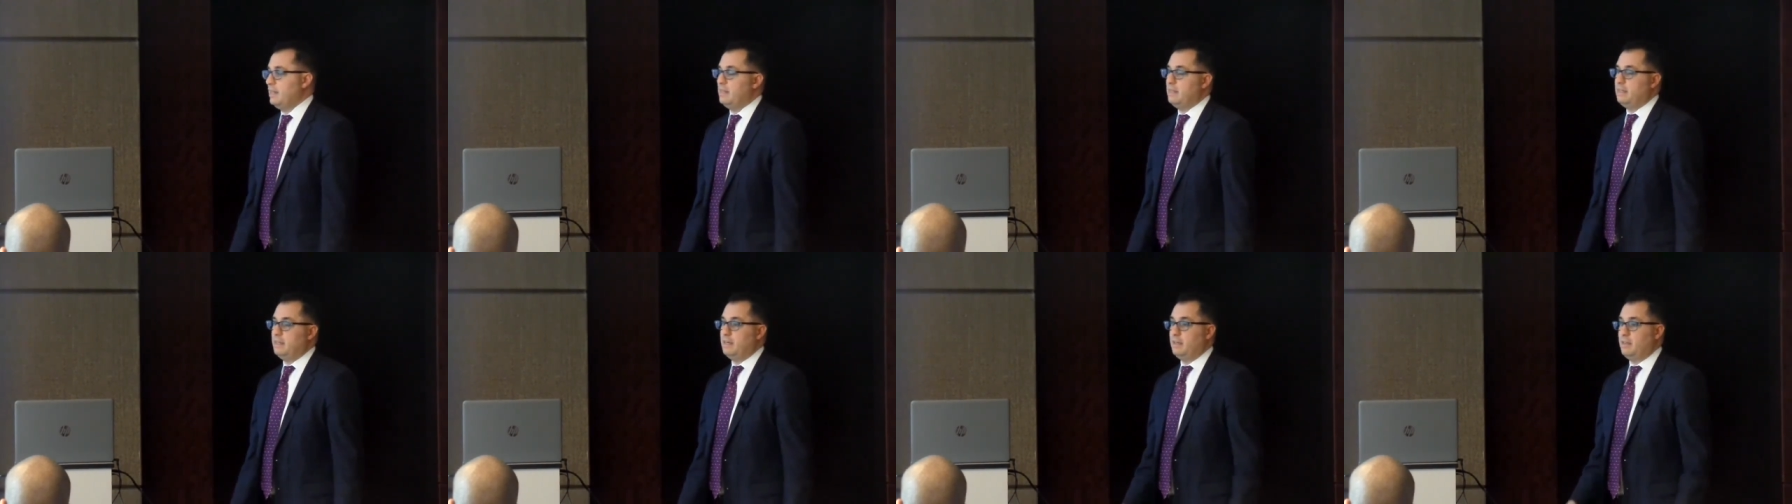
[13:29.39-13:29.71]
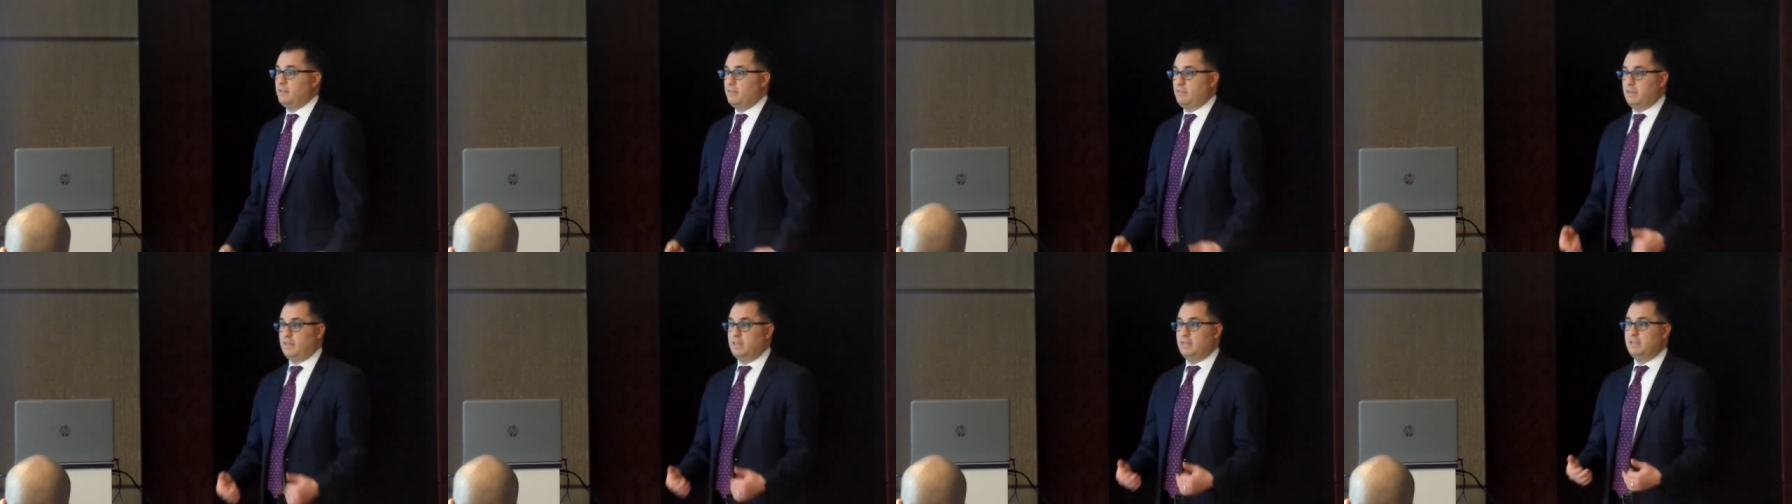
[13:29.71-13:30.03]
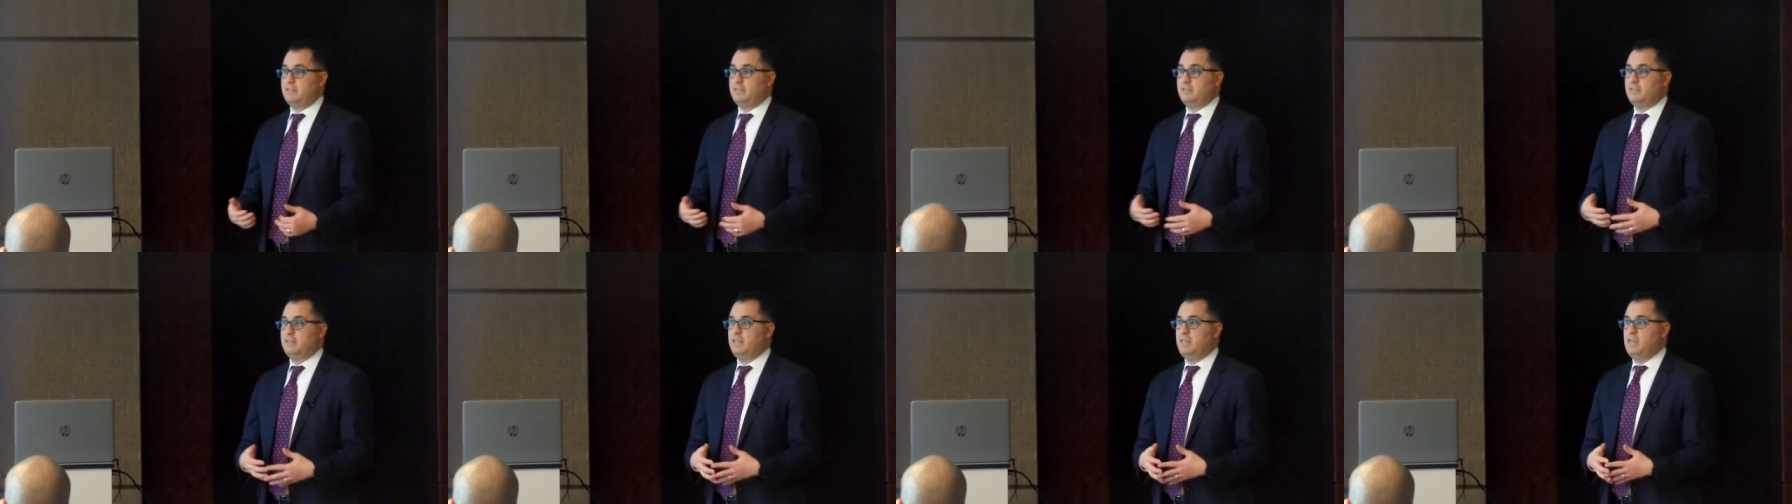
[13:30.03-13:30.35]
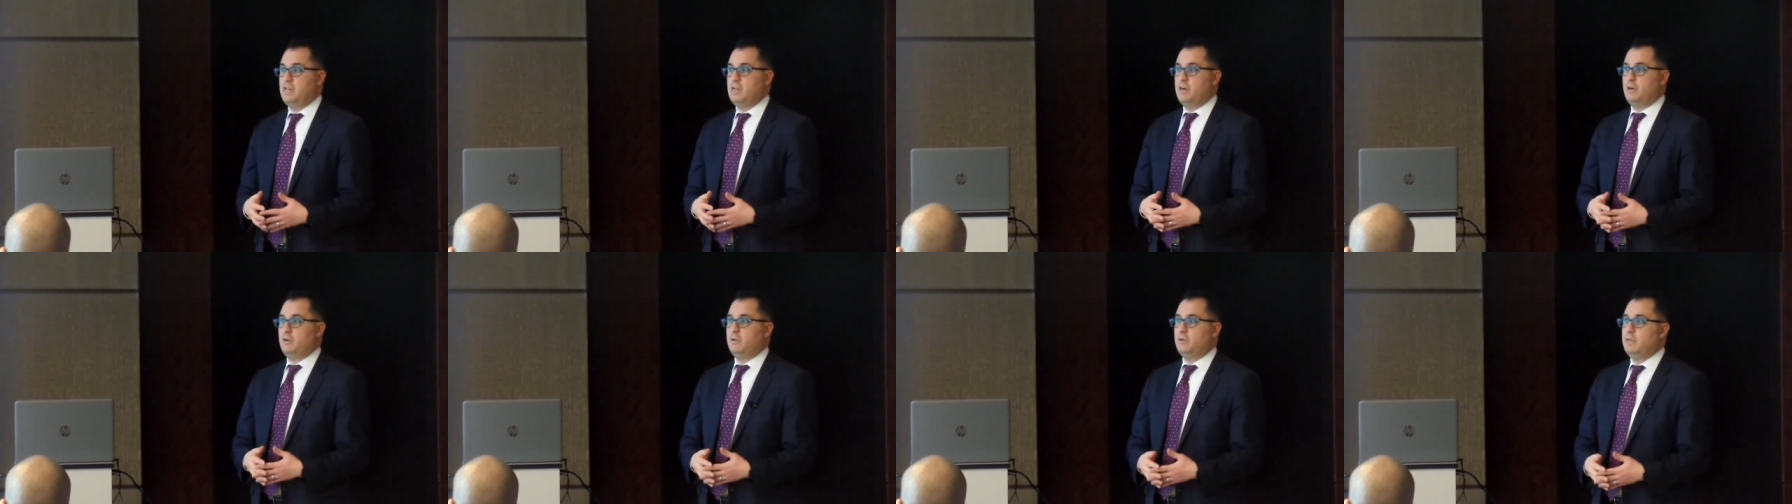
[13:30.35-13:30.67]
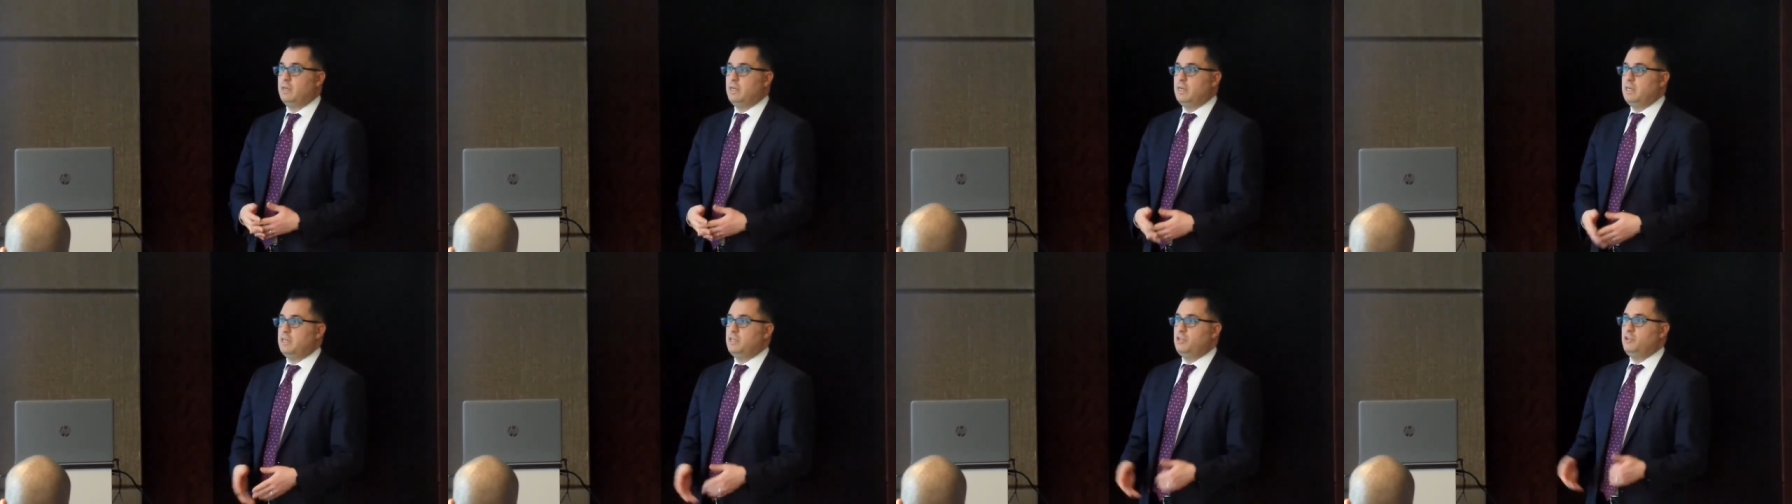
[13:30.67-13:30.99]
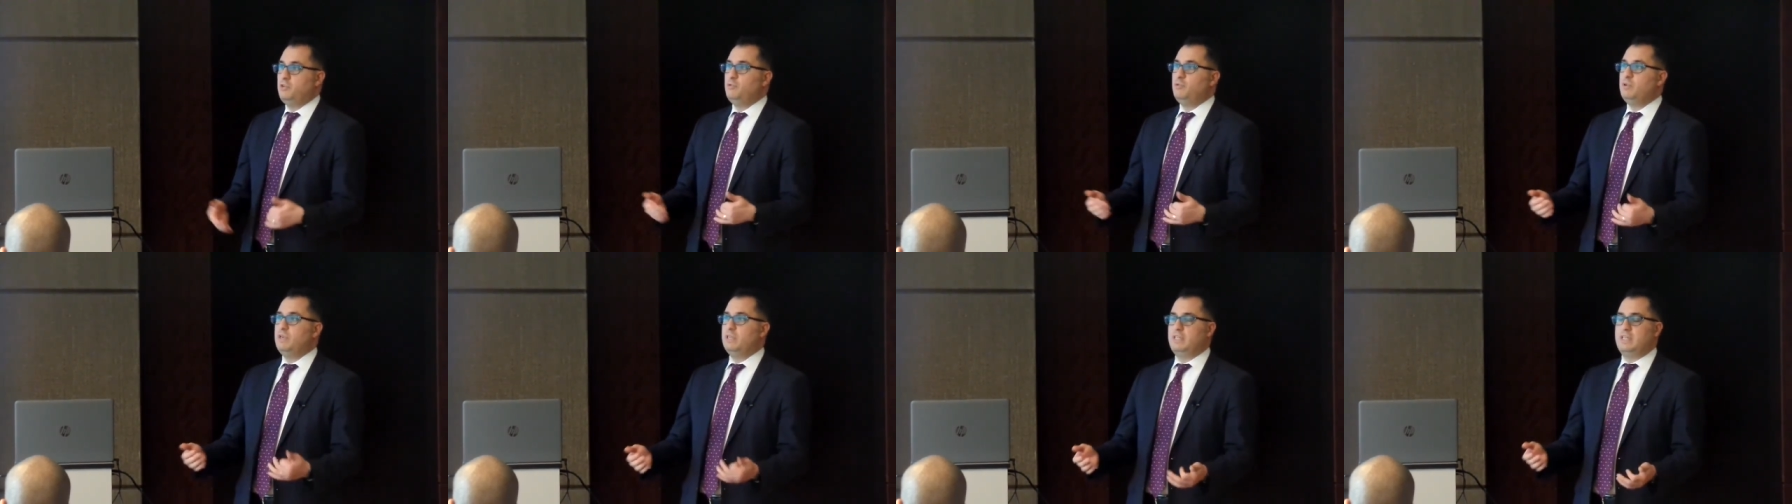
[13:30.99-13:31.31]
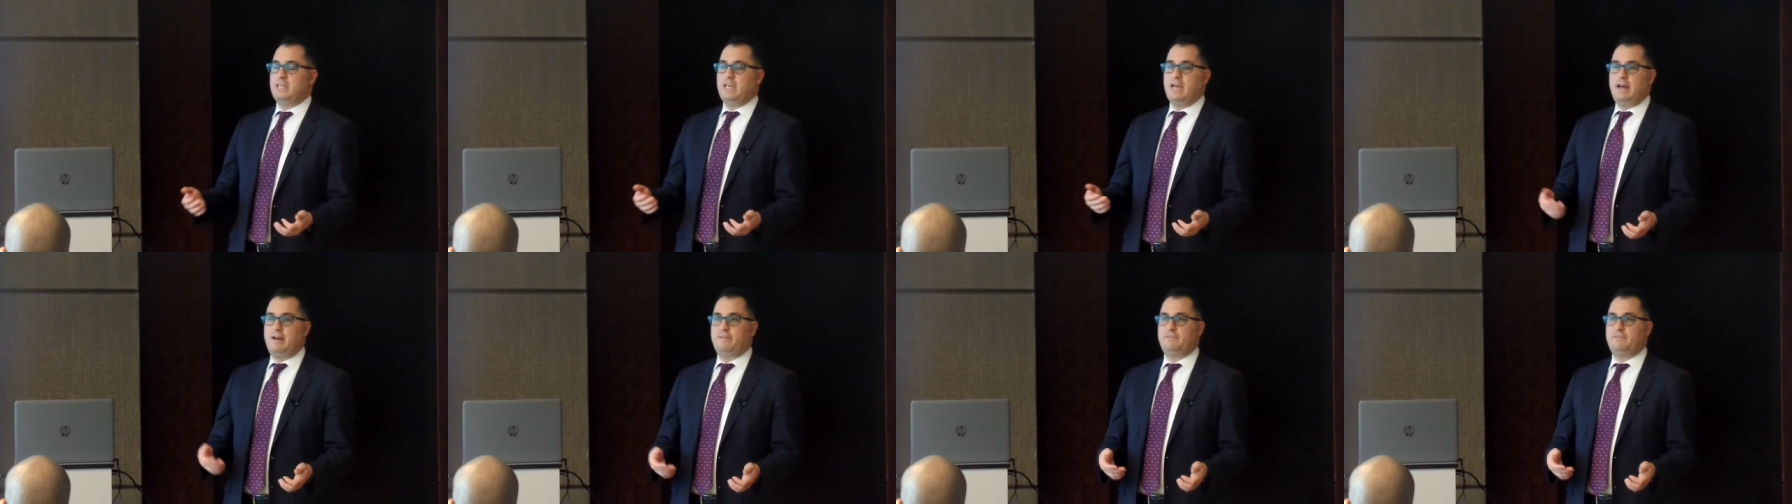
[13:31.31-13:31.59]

And then the other thing is, you really